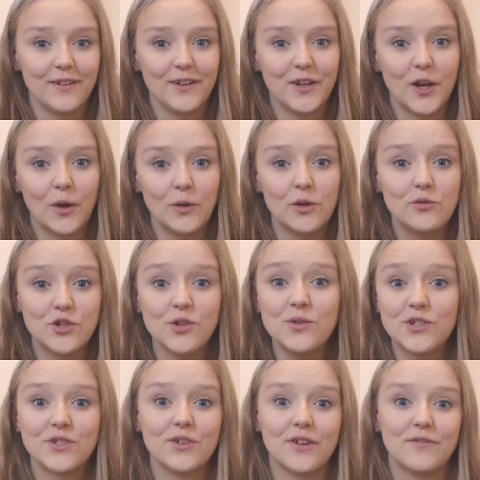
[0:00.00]
you know, you do
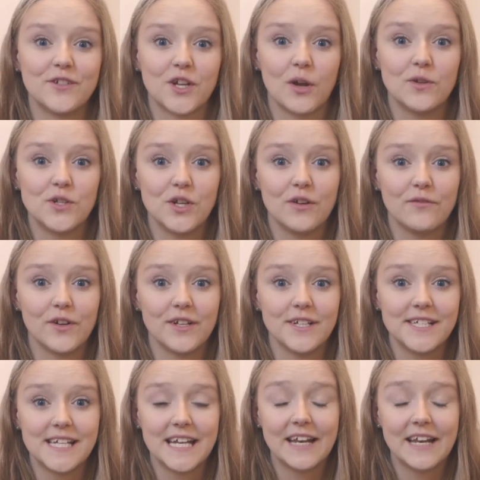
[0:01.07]
deserve to go to university.